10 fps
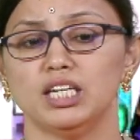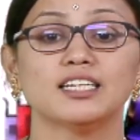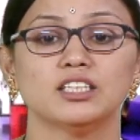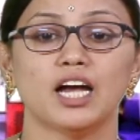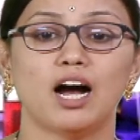They
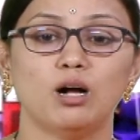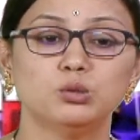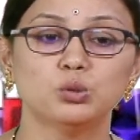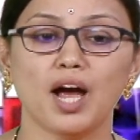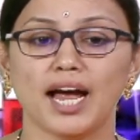also
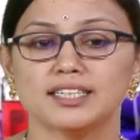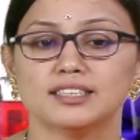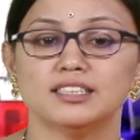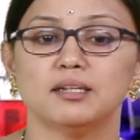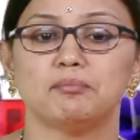anchor
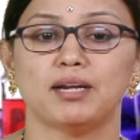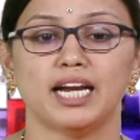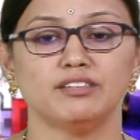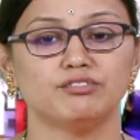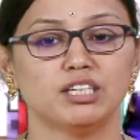the plant
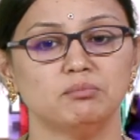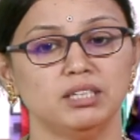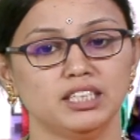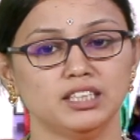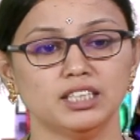firmly
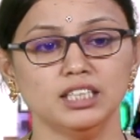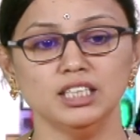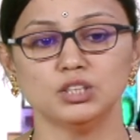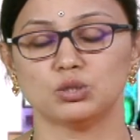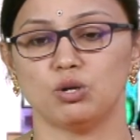in the
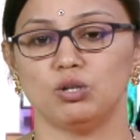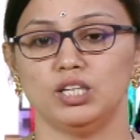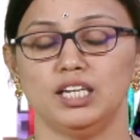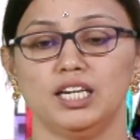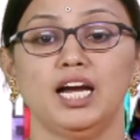soil,
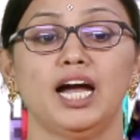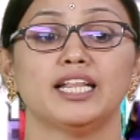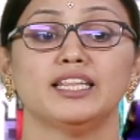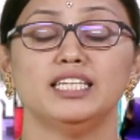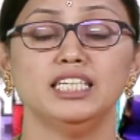and the
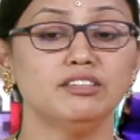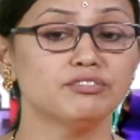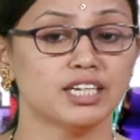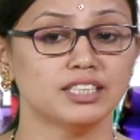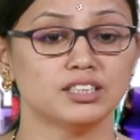leaf
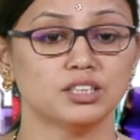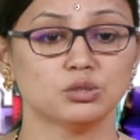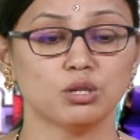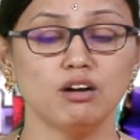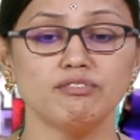consists
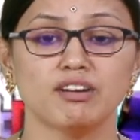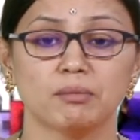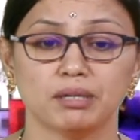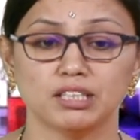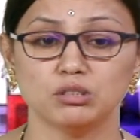of
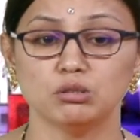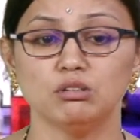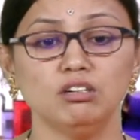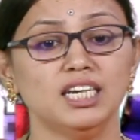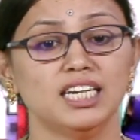petiole,
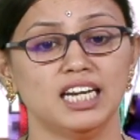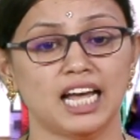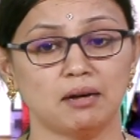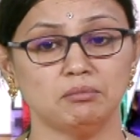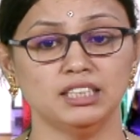
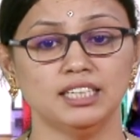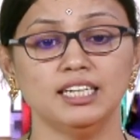lamina,